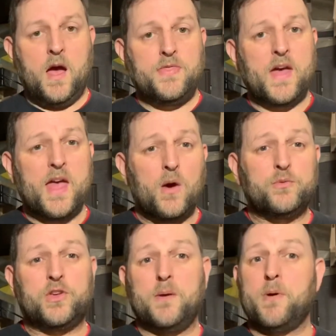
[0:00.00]
And that
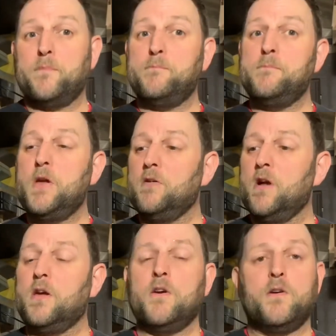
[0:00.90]
helps keep a
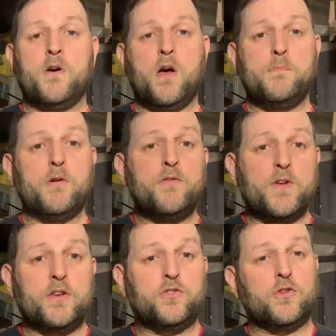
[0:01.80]
mirror
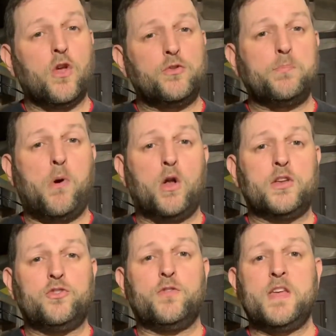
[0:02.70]
finish, a nice
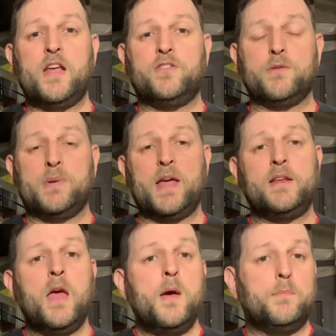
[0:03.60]
polish on the edge of the blade,
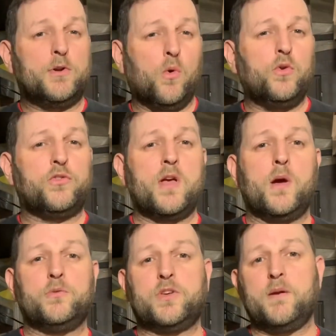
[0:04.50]
but it also
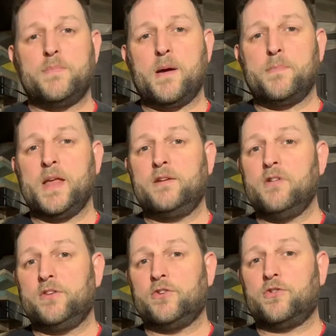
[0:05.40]
helps keep that blade
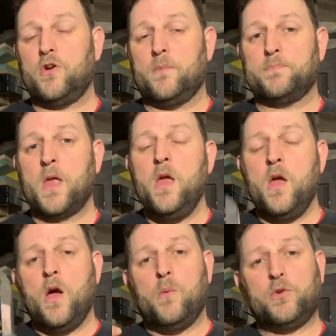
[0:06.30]
razor sharp.
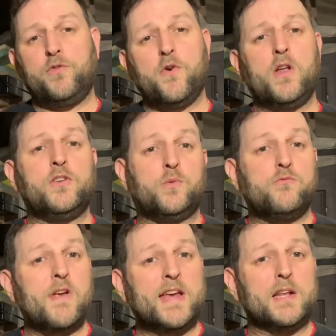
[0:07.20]
And what you find is
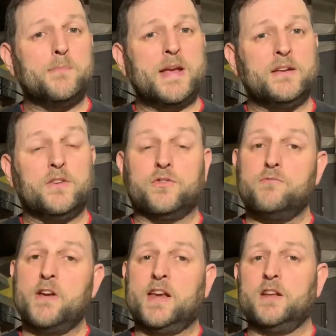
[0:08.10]
with regular maintenance
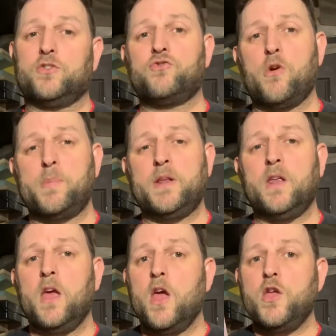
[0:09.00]
and regular stropping,
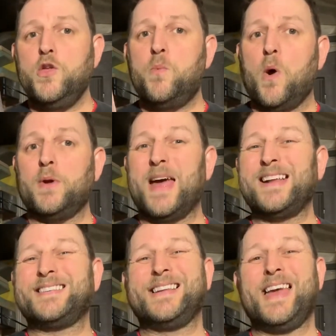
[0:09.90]
you won't
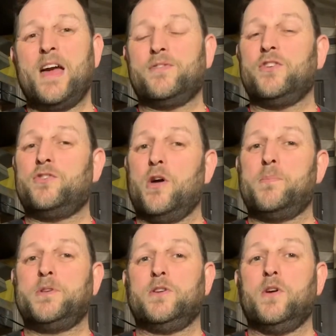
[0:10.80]
actually have to
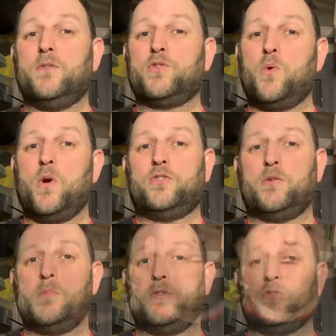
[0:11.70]
sharpen your knives quite
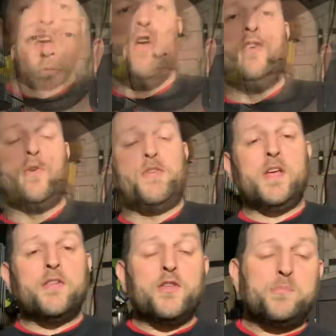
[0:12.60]
so much. So I
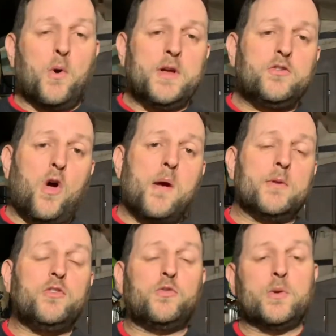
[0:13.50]
think at this point in time, I
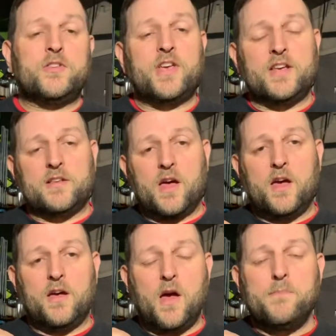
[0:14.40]
just want to take
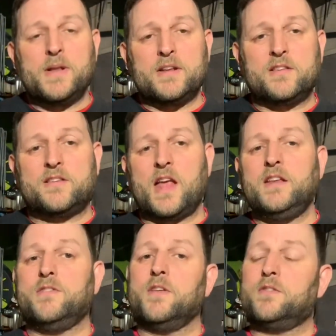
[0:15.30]
a minute to tell
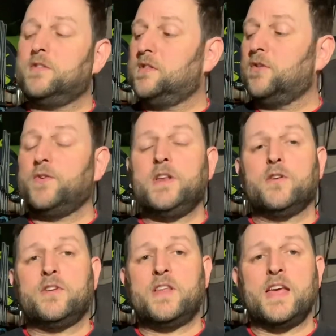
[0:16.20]
you that this video
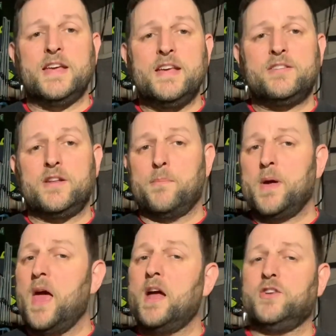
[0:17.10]
today isn't
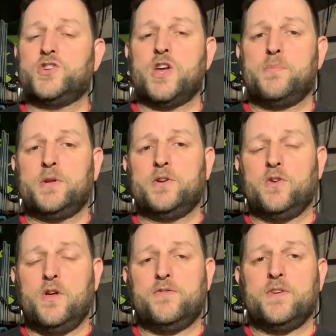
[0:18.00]
about how you sharpen a
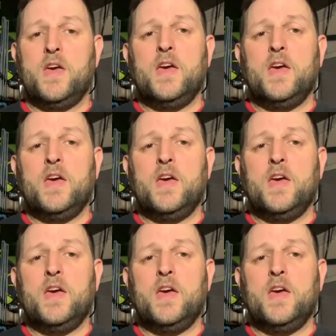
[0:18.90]
knife.